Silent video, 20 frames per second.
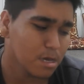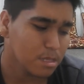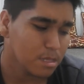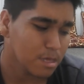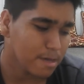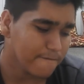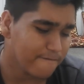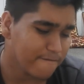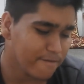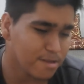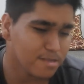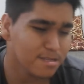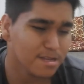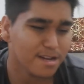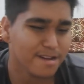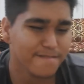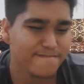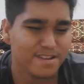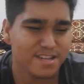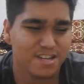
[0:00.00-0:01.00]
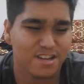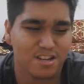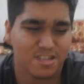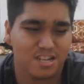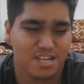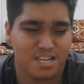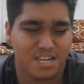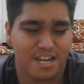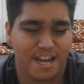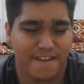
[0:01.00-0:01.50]
Like, first I have to go to
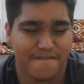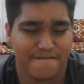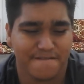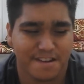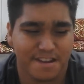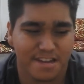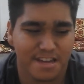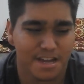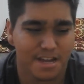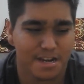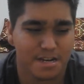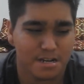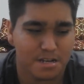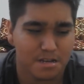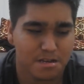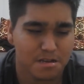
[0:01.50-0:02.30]
TAFE to get